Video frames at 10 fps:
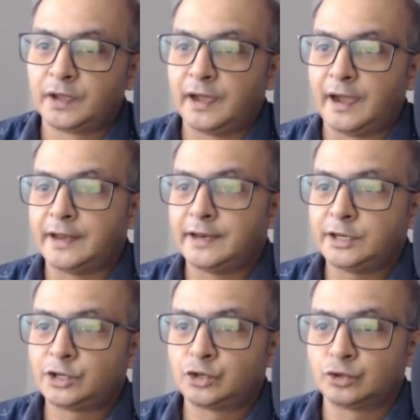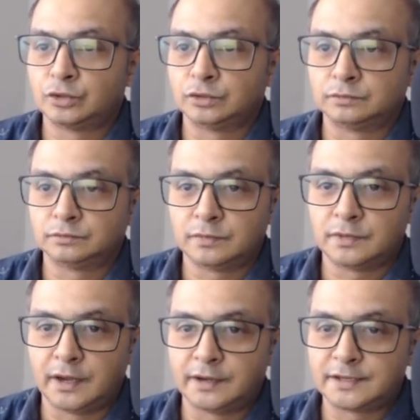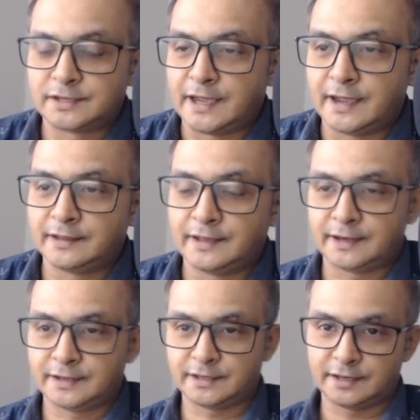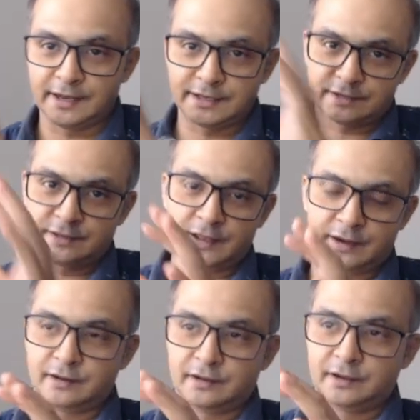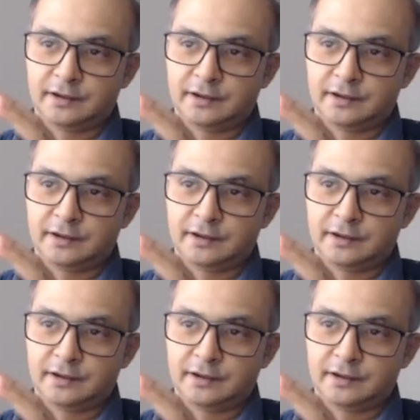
I need to understand that it is lesser than,